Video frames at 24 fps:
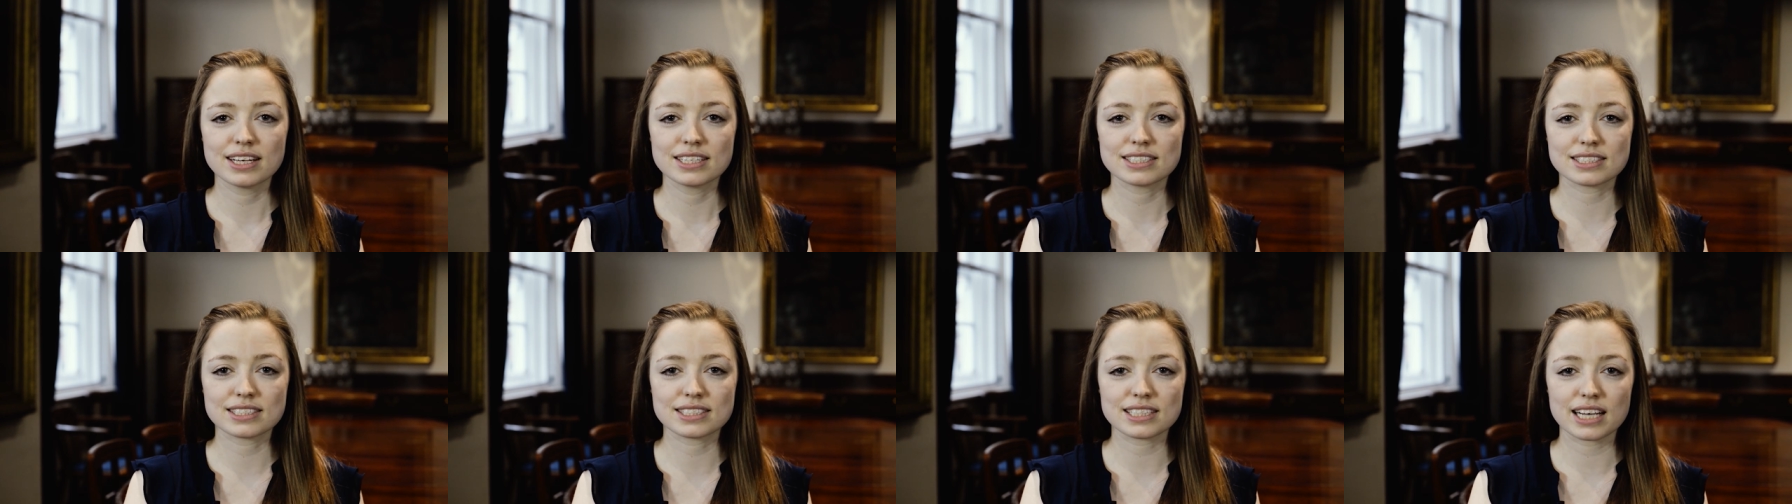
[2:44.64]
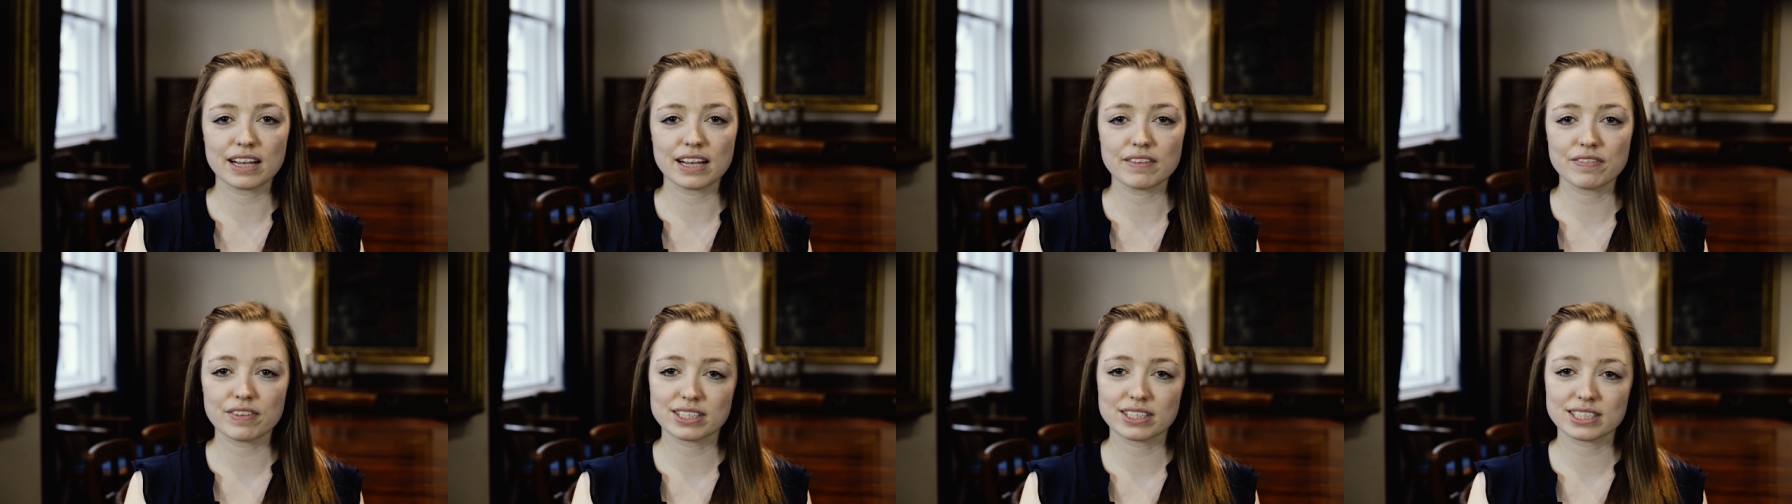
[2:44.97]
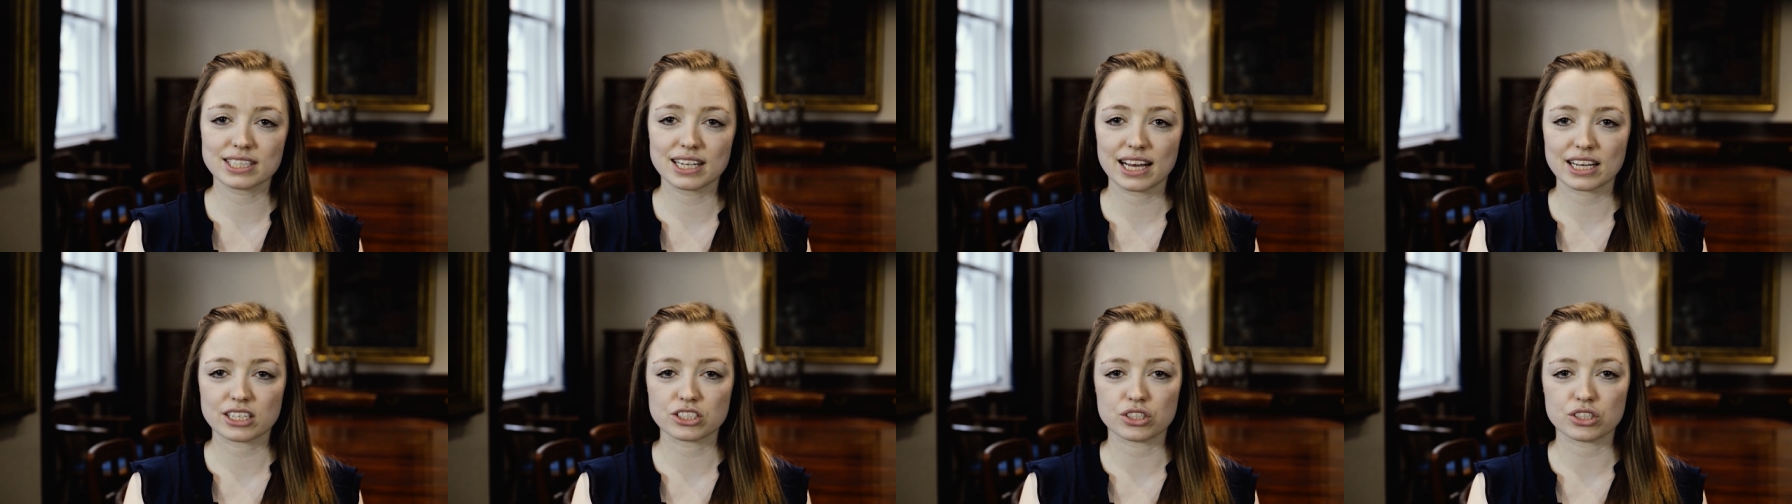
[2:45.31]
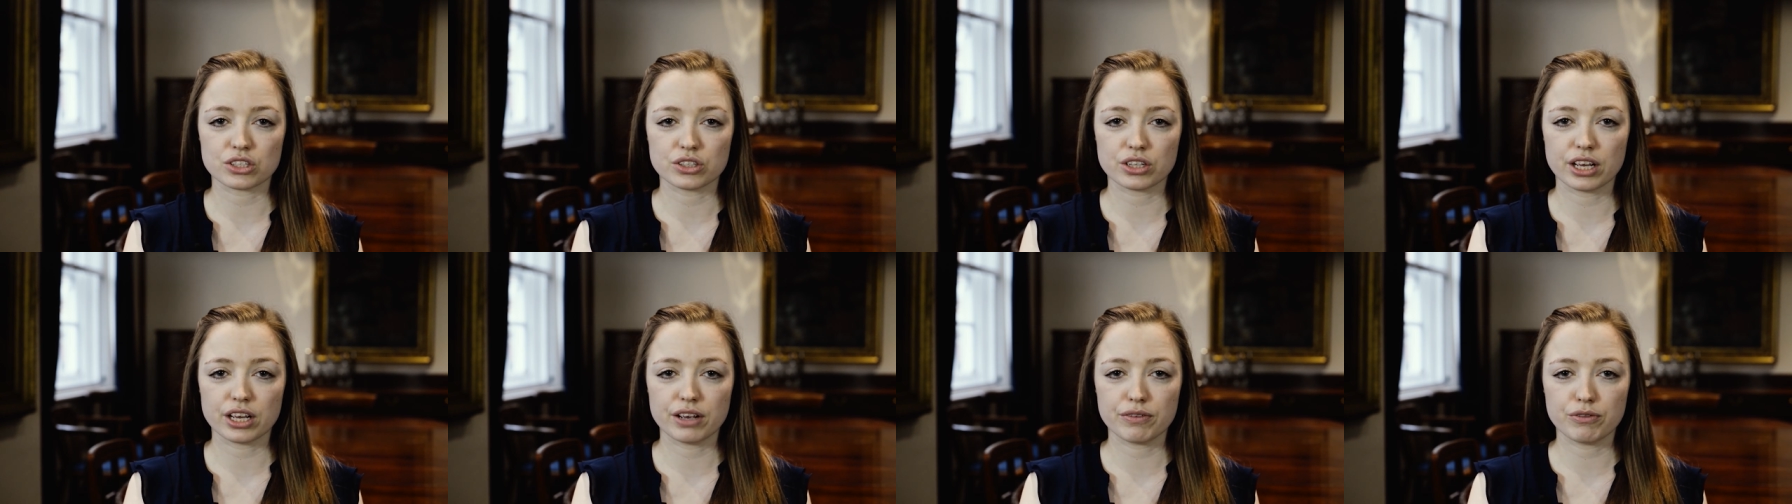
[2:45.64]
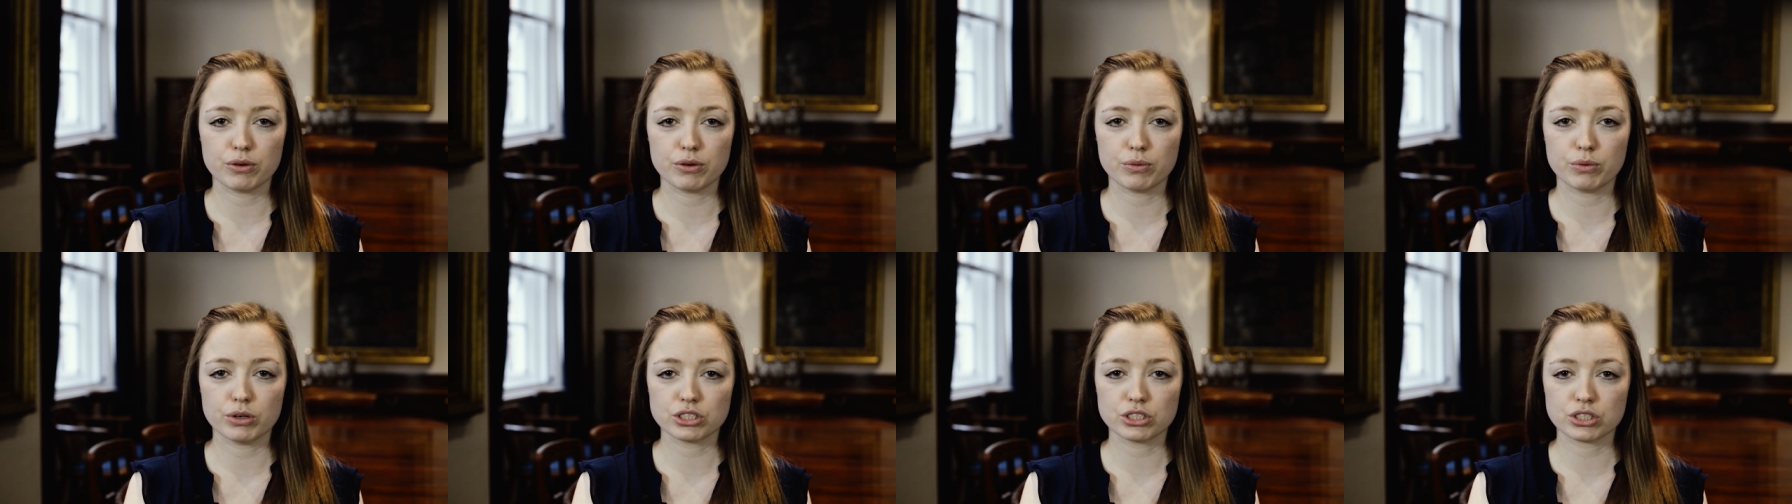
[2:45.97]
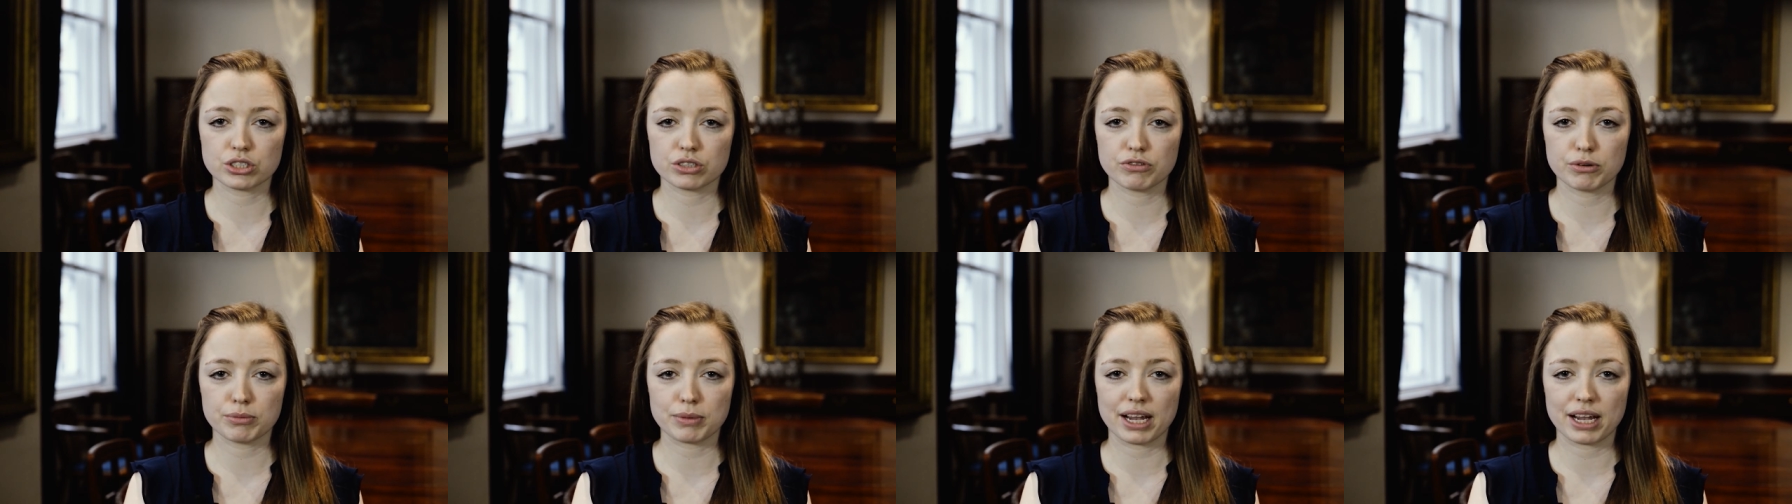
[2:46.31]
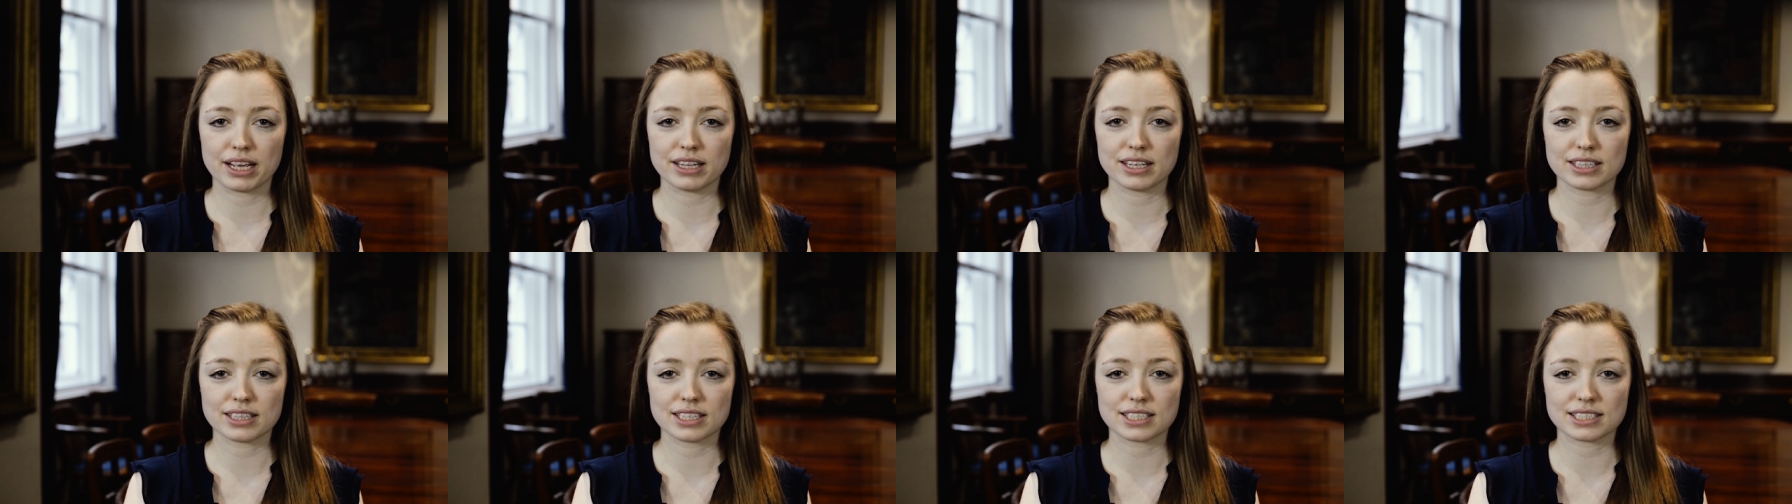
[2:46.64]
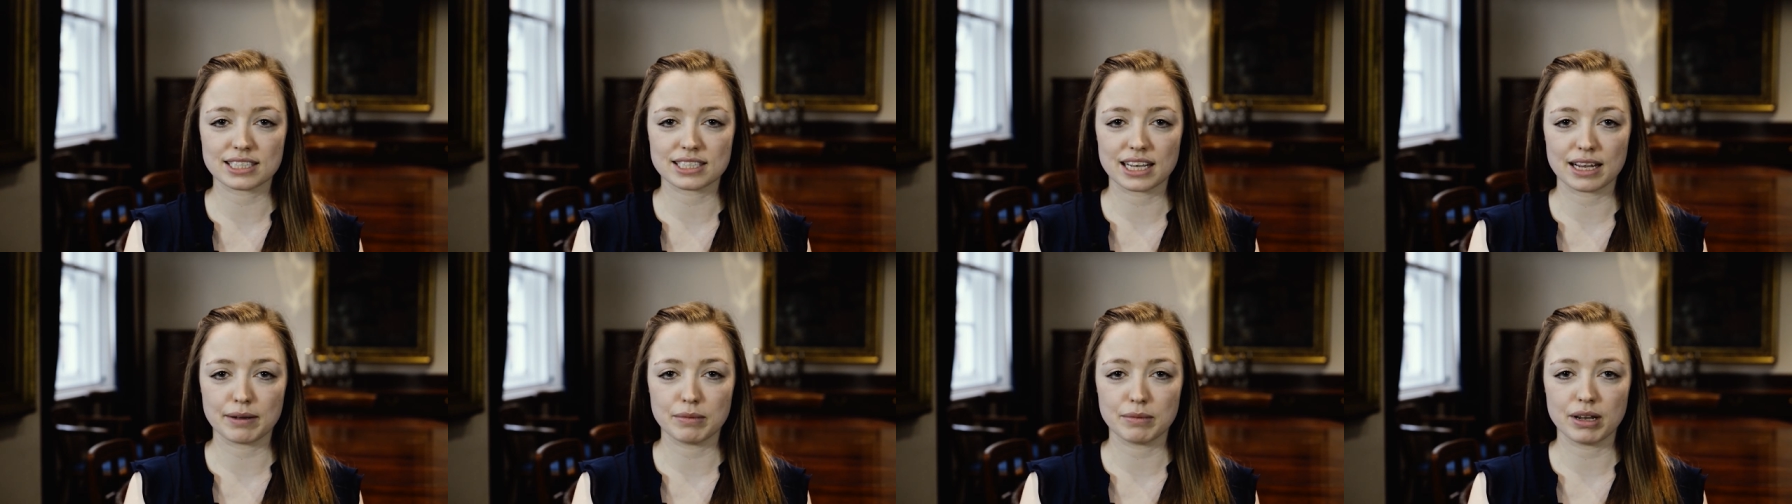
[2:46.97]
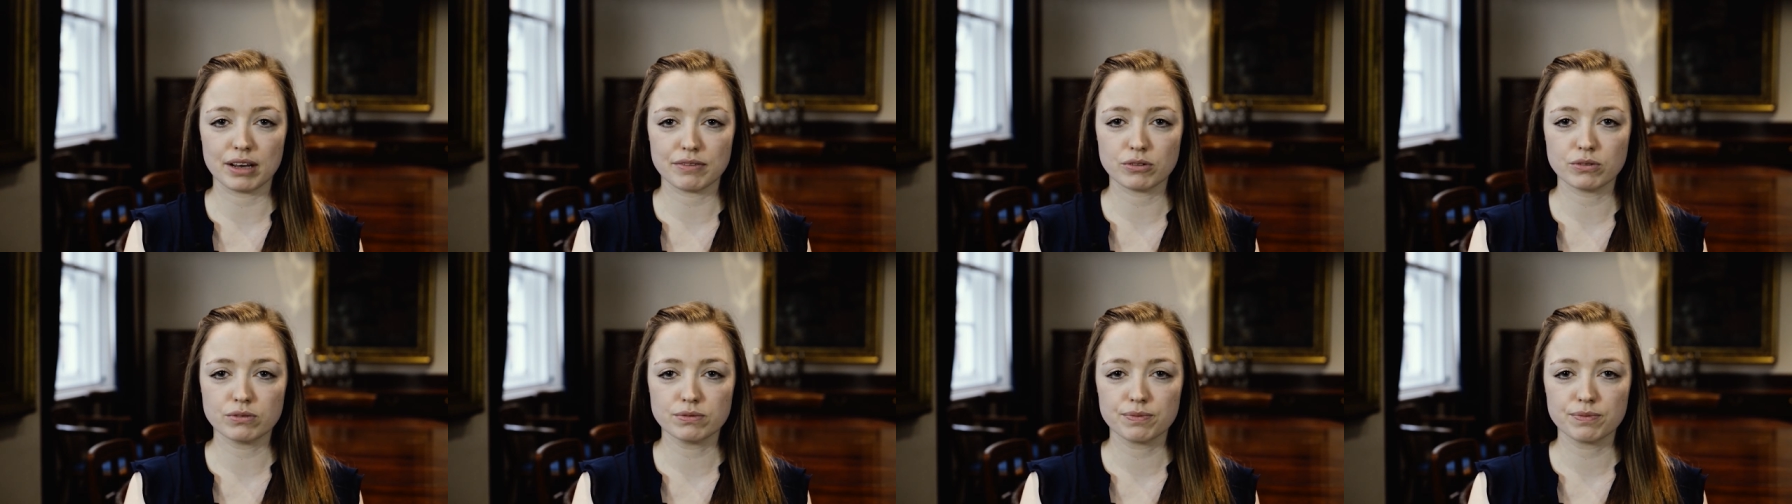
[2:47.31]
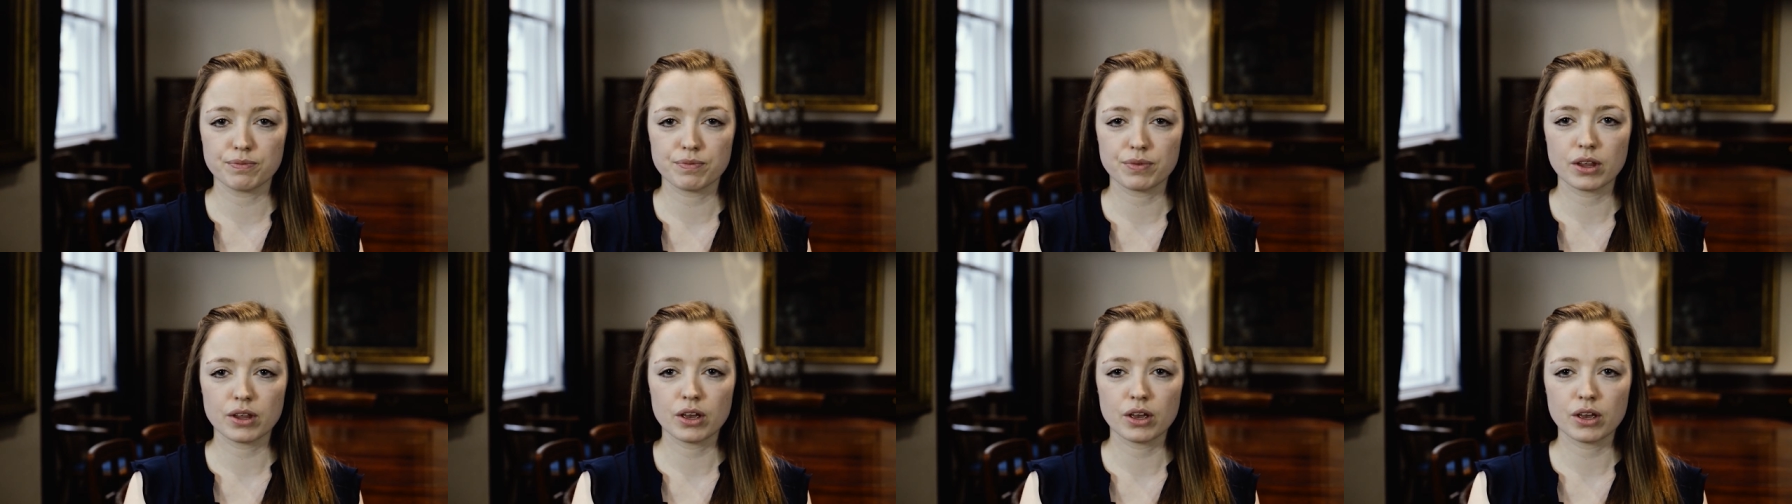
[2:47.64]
Save the selection if you wish to remain at the same level,